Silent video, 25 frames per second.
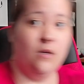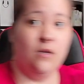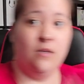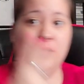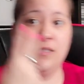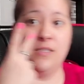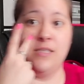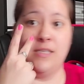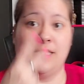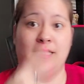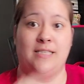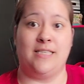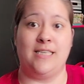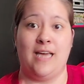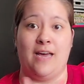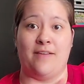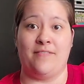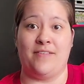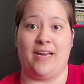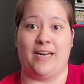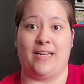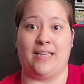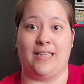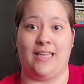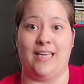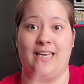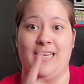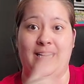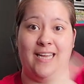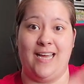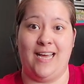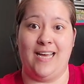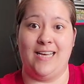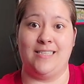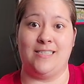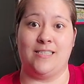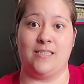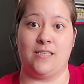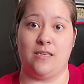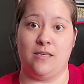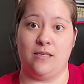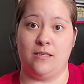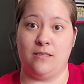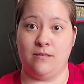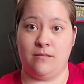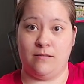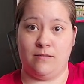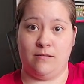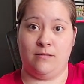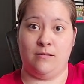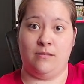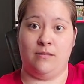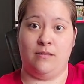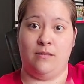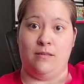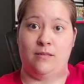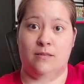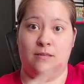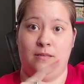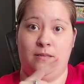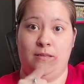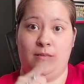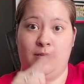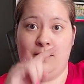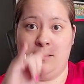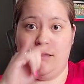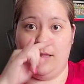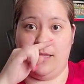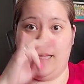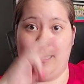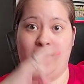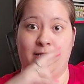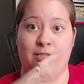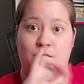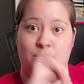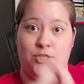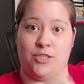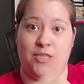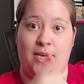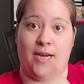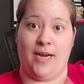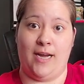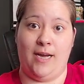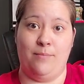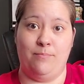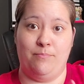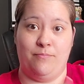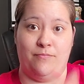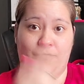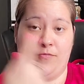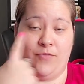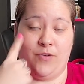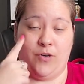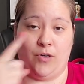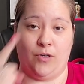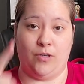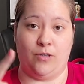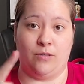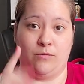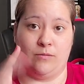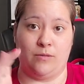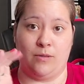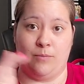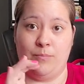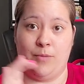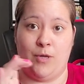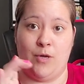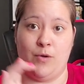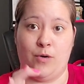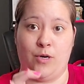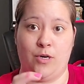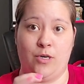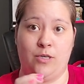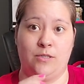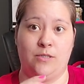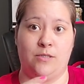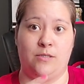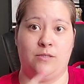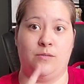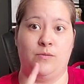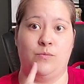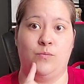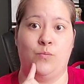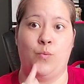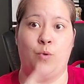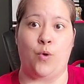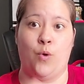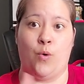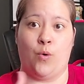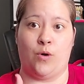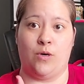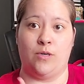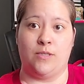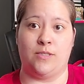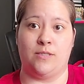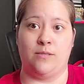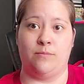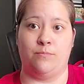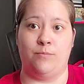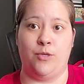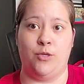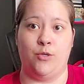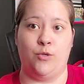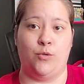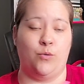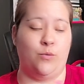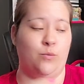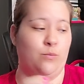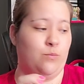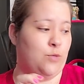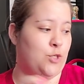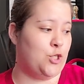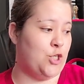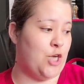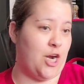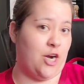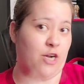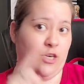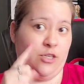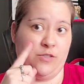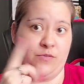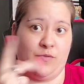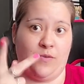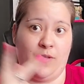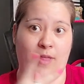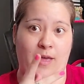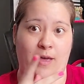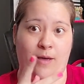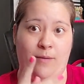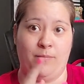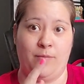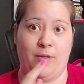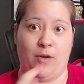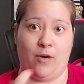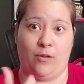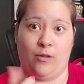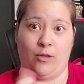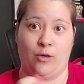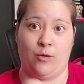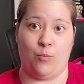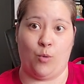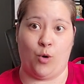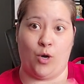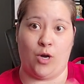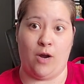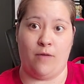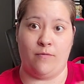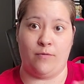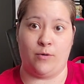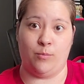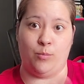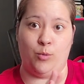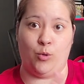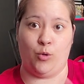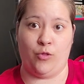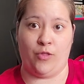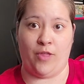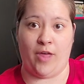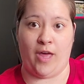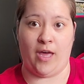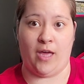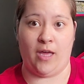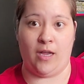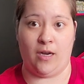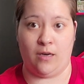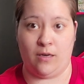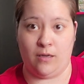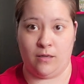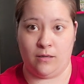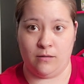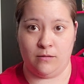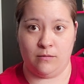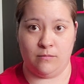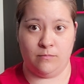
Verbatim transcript: As you can see, I've got a clean desk. kids are set up for computers. We ordered some new chairs for them that are a little more comfortable than